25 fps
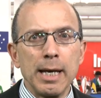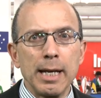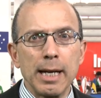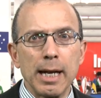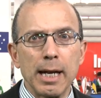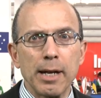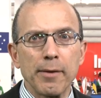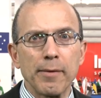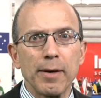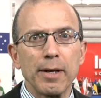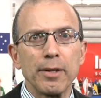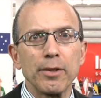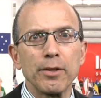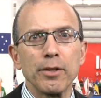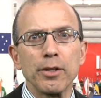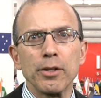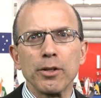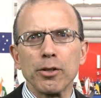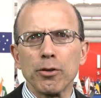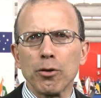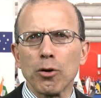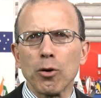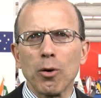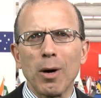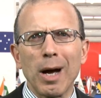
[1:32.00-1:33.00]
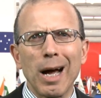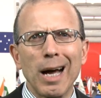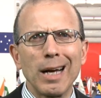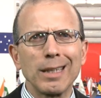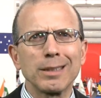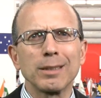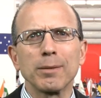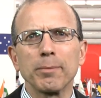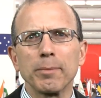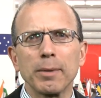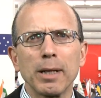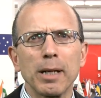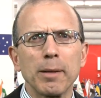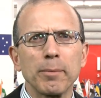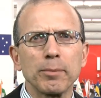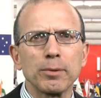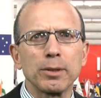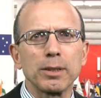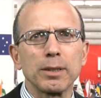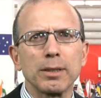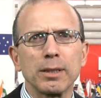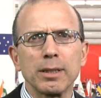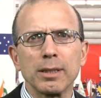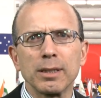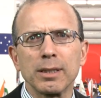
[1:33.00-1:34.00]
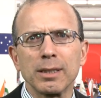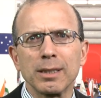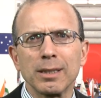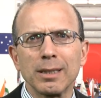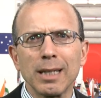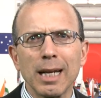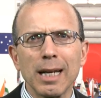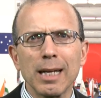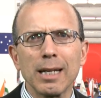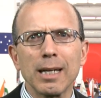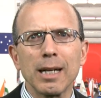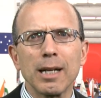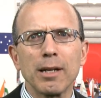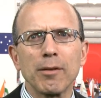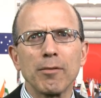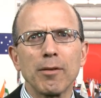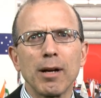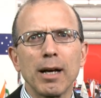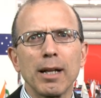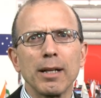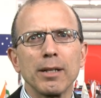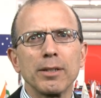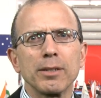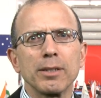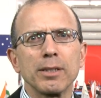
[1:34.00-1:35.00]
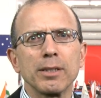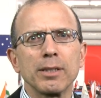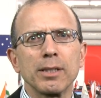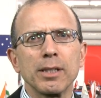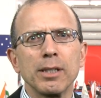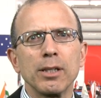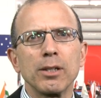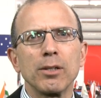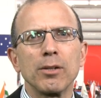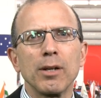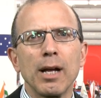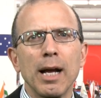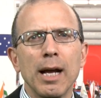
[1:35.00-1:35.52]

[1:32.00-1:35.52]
In any event, the euro hasn't been able to sustain any rallies this year,